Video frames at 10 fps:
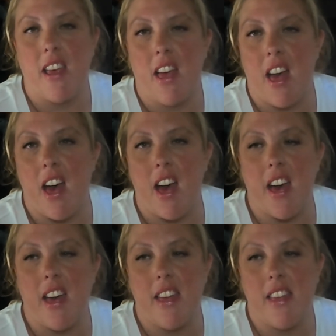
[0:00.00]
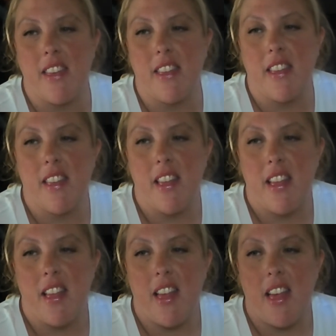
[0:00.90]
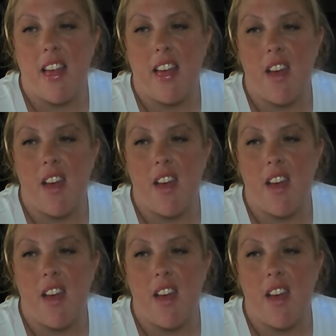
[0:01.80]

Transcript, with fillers: Uh, I